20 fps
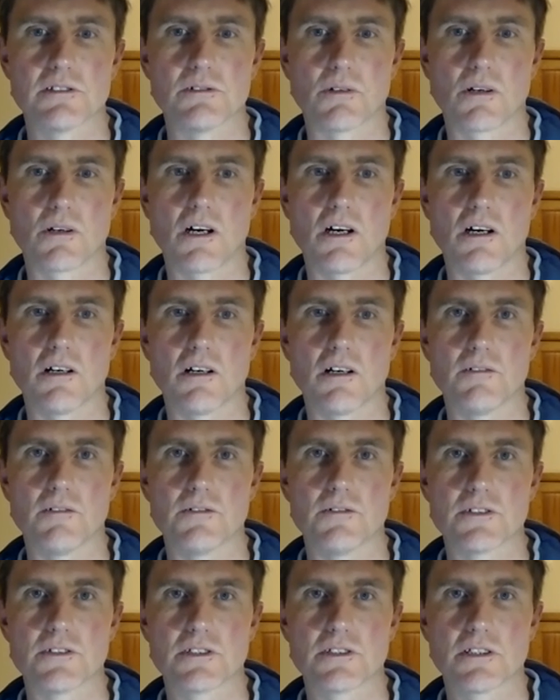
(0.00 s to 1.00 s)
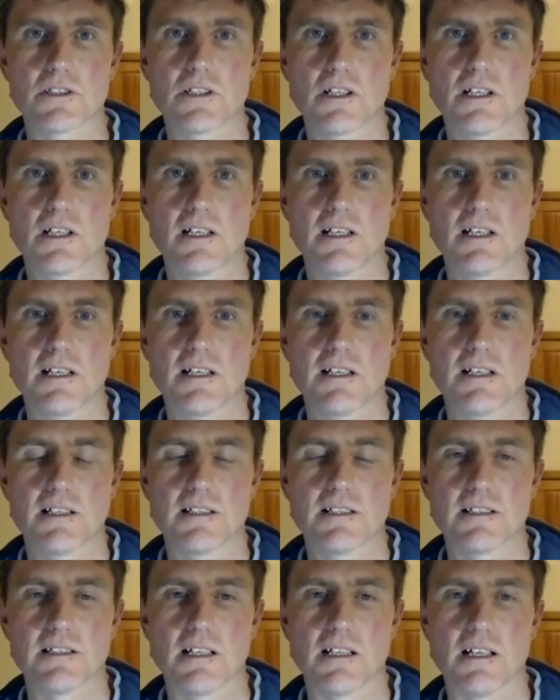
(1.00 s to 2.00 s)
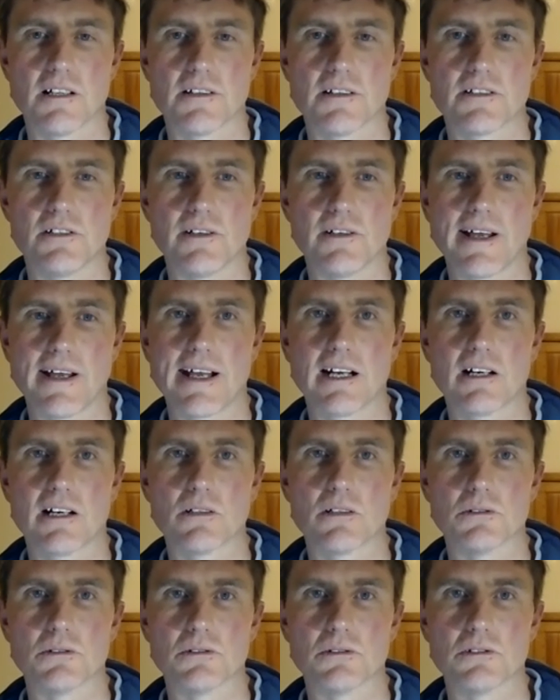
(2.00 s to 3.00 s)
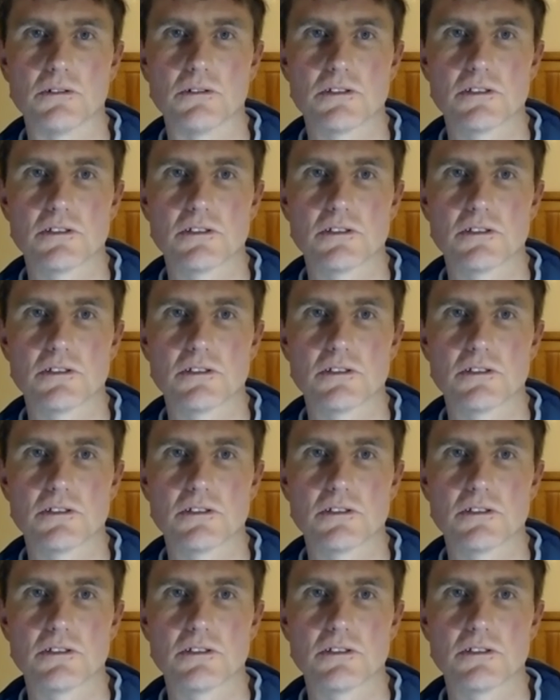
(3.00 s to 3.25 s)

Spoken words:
your calves, down through your ankles,